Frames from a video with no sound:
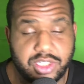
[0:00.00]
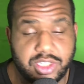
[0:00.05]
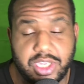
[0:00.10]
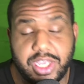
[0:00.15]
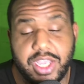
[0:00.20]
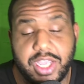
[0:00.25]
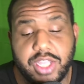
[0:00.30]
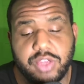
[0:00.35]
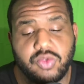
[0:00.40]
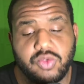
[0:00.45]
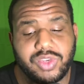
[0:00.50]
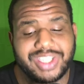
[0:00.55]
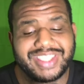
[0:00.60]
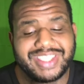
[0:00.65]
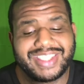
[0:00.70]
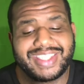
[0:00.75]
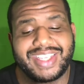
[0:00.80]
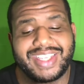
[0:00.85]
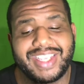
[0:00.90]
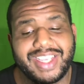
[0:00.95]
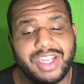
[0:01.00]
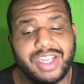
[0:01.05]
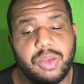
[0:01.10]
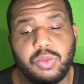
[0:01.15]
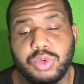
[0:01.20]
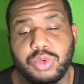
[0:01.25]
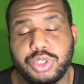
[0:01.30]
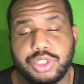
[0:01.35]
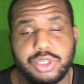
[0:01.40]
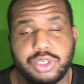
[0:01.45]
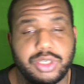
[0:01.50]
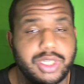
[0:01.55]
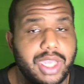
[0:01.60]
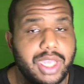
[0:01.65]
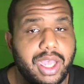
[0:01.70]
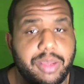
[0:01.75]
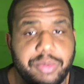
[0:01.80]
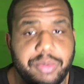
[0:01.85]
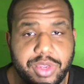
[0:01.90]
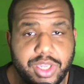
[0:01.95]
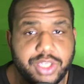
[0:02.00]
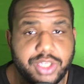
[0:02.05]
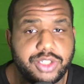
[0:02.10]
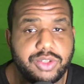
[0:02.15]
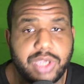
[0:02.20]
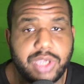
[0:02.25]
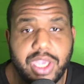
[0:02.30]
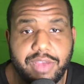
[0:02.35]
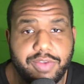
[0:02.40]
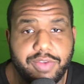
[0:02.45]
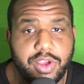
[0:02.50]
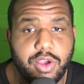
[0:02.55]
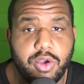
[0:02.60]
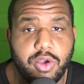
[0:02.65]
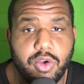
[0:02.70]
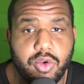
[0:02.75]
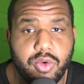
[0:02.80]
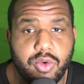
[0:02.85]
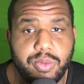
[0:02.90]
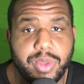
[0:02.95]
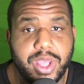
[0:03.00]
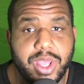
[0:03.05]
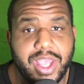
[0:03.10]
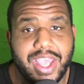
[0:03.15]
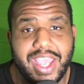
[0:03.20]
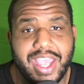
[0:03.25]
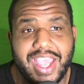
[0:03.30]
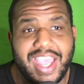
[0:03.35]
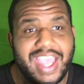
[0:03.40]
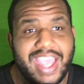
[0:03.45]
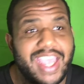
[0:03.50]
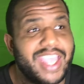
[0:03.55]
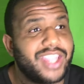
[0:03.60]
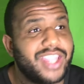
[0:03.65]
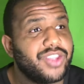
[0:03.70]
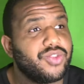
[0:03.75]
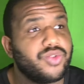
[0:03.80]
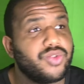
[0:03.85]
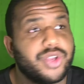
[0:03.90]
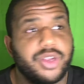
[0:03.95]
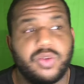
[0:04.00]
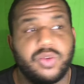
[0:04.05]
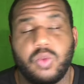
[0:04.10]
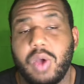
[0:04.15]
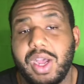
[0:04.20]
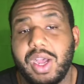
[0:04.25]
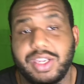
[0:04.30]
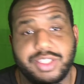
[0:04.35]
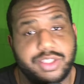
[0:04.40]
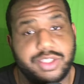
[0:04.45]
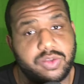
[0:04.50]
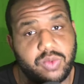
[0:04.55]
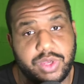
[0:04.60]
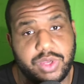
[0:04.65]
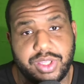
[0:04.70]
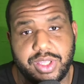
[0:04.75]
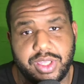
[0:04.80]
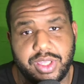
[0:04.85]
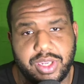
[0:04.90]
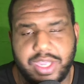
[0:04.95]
and you can sync it up with your copy that you have at home and you can watch it with it.